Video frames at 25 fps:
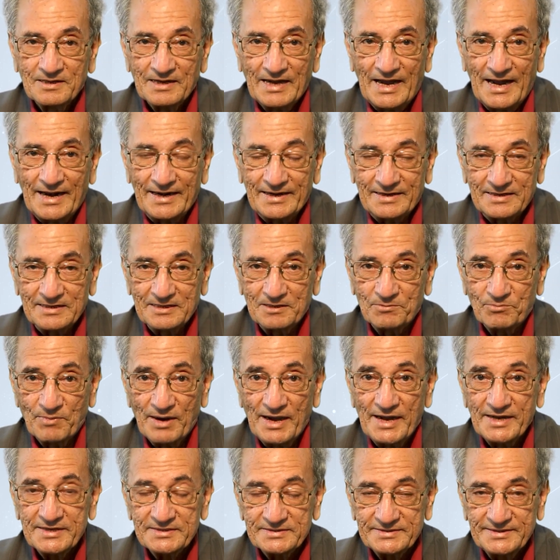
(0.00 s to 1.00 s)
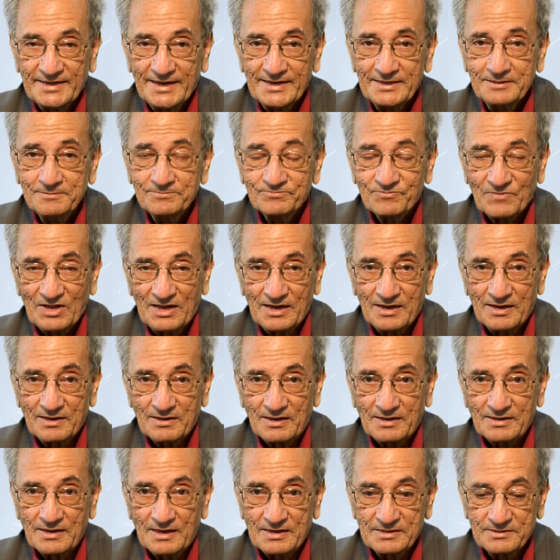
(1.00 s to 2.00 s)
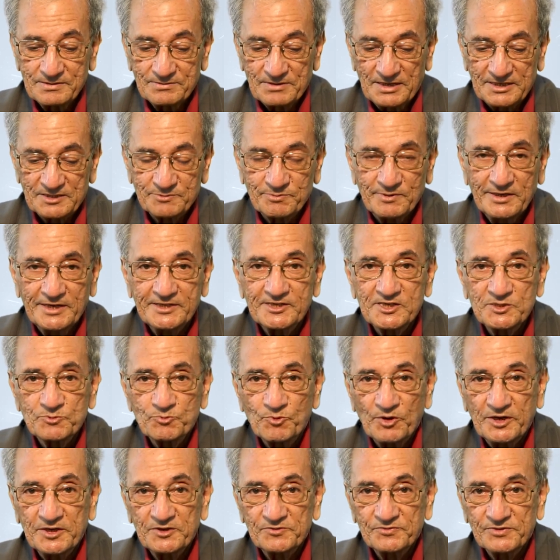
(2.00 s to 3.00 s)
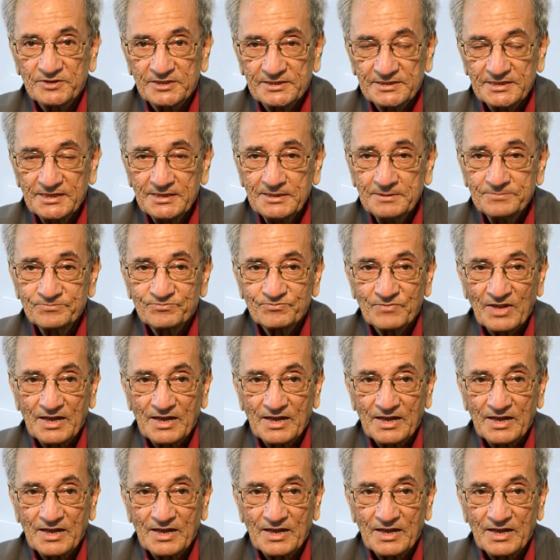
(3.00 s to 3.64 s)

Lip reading: And bias then, I explain this point further,